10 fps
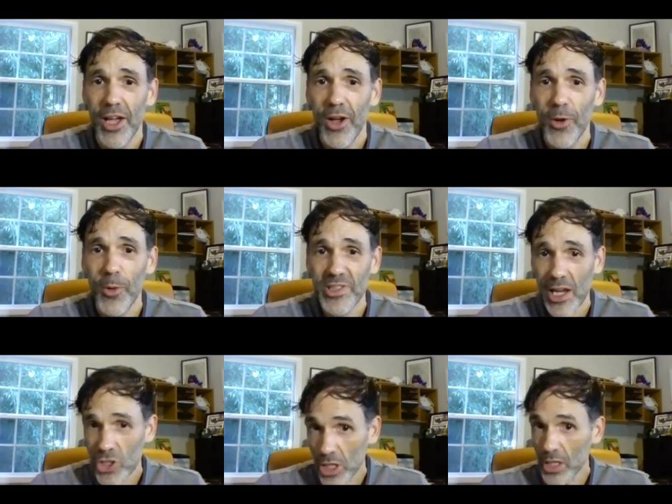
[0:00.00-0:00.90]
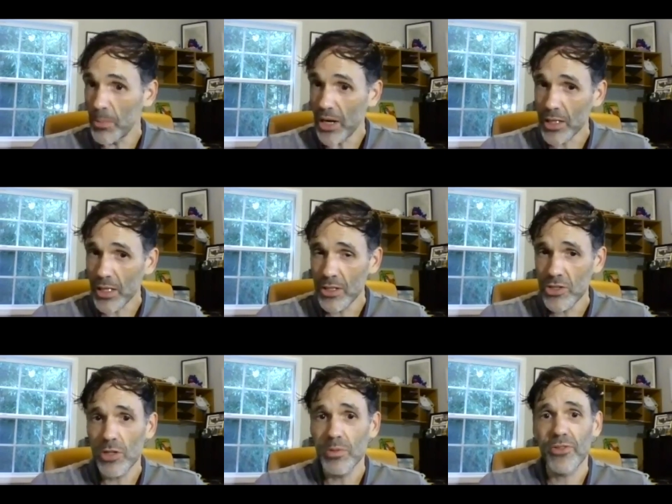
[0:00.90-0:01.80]
who was actually an American.
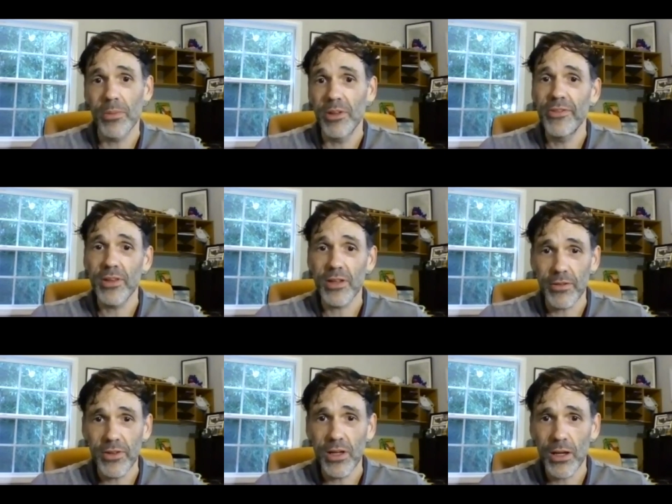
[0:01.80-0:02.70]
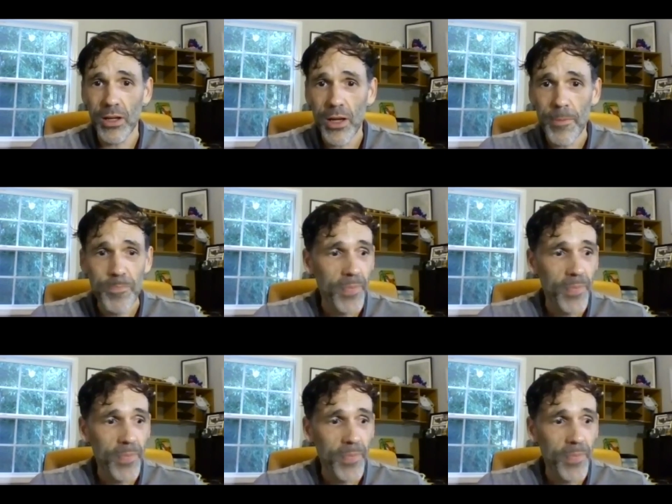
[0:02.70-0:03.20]
She was from the Philadelphia area,